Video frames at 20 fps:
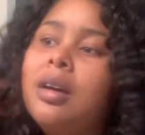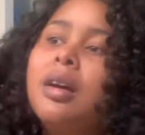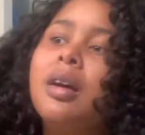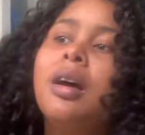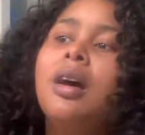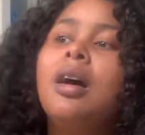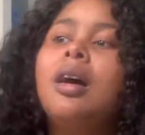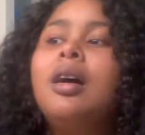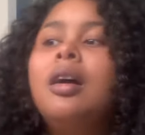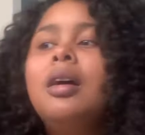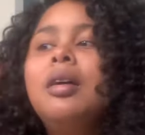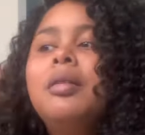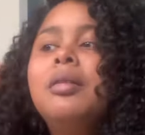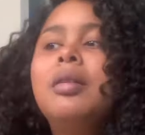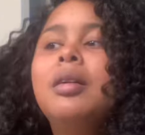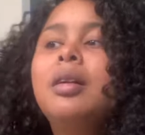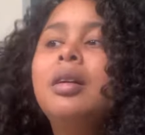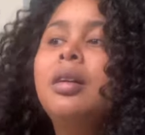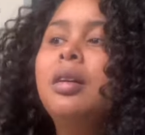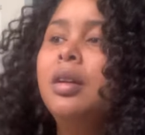I
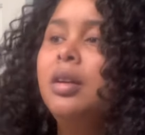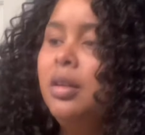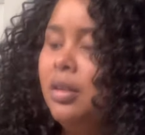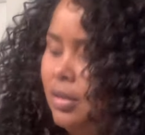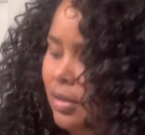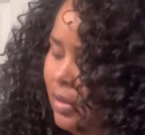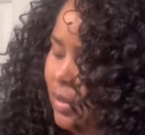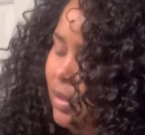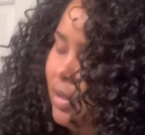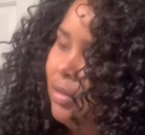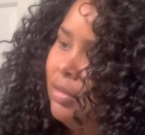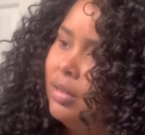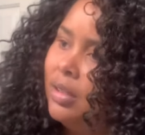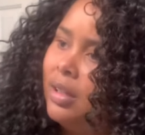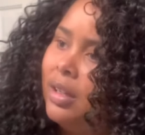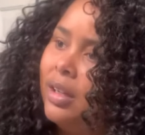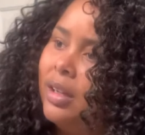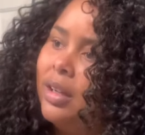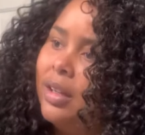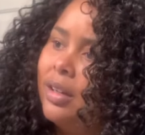don't think I
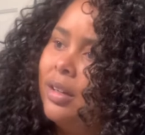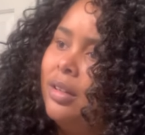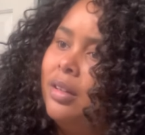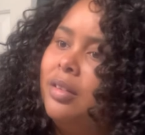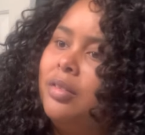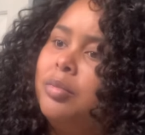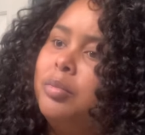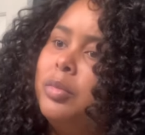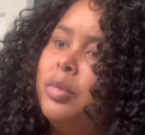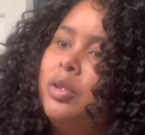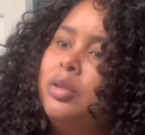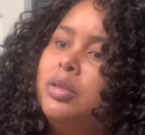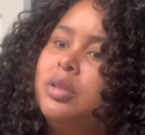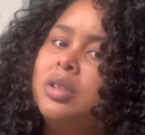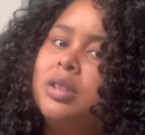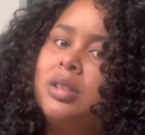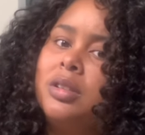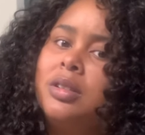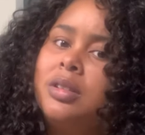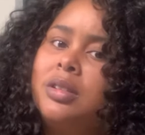got enough
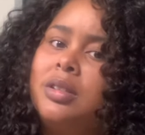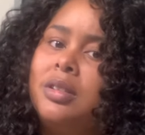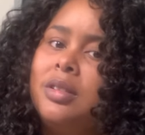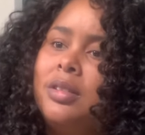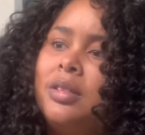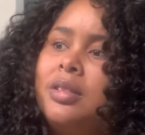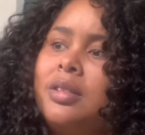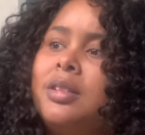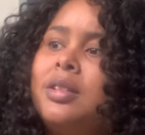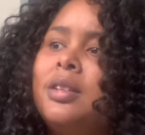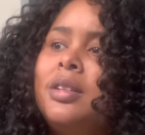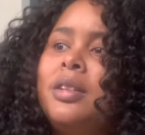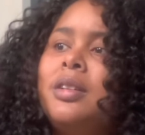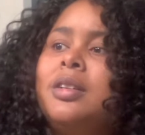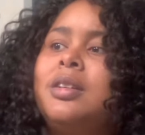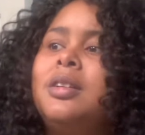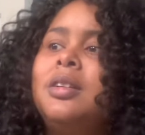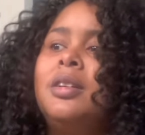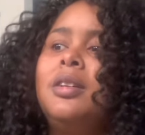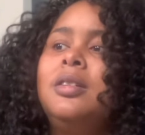loose
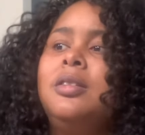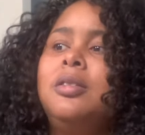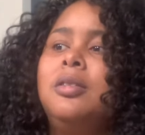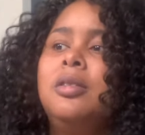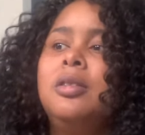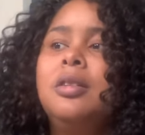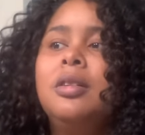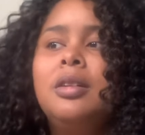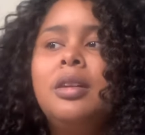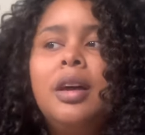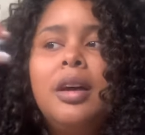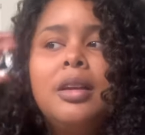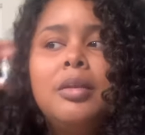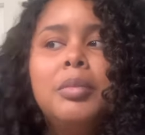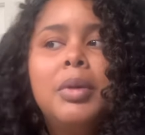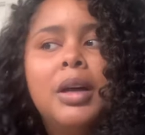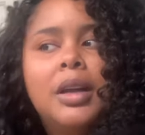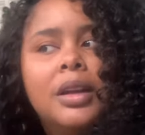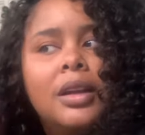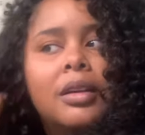or a lot of
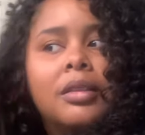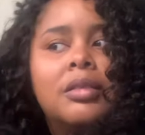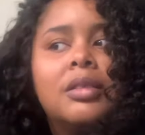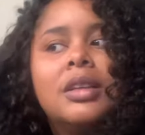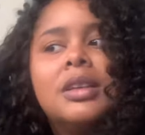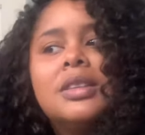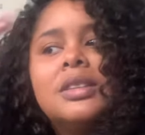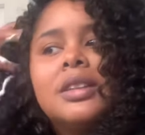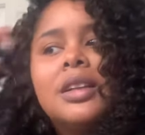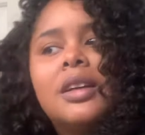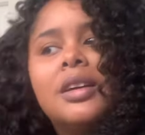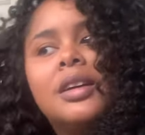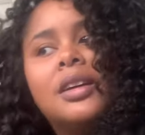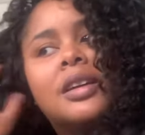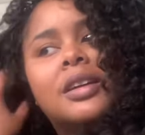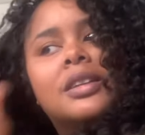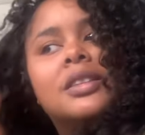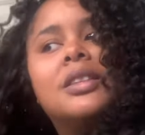body on this side. It's